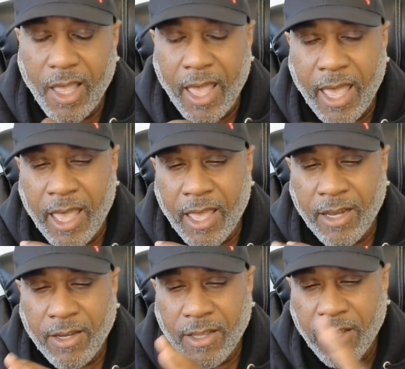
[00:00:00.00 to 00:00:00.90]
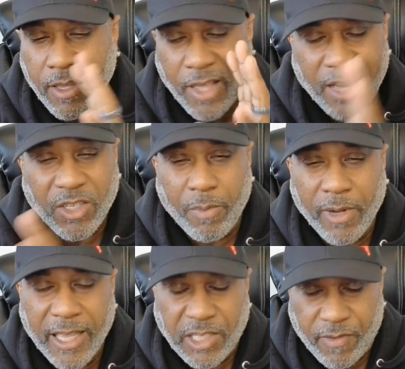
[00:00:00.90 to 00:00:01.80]
And there's a
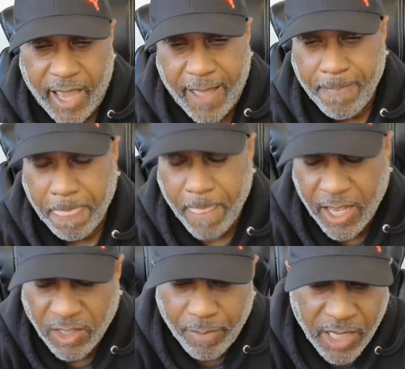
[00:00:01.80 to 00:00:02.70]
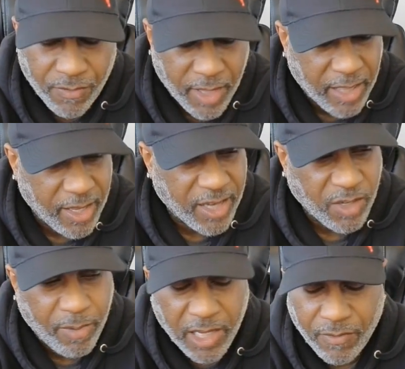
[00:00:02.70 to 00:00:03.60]
place for that. There's a place for that. There's
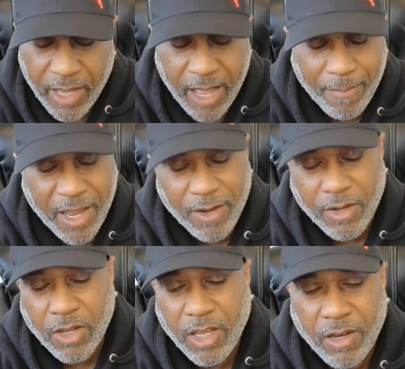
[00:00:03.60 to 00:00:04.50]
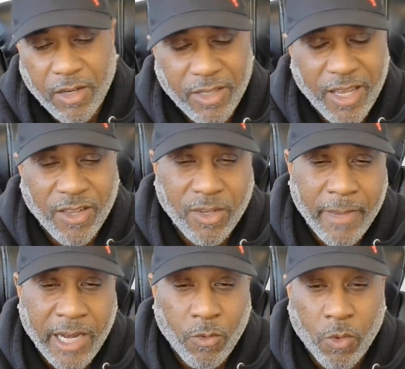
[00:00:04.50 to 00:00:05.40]
a place for that. I'm not here to tell
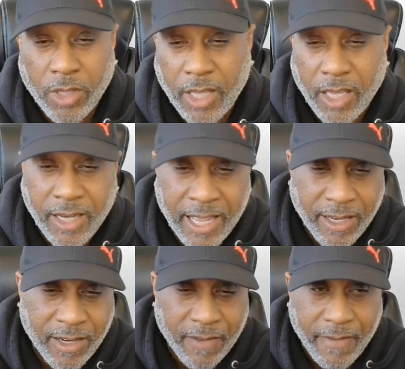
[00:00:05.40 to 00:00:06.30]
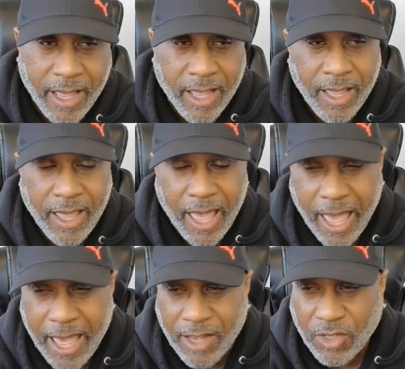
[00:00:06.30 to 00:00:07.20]
somebody what they can identify
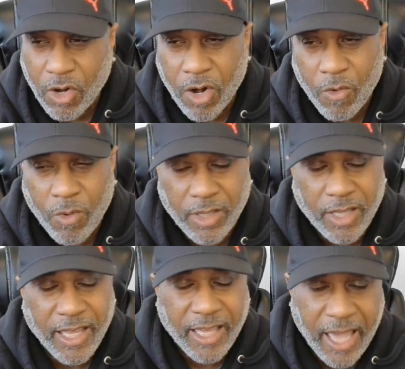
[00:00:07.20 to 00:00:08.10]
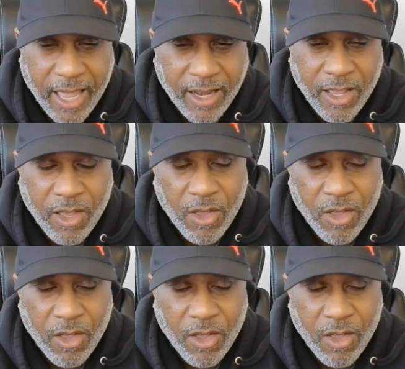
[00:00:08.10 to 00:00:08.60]
as or what they can't.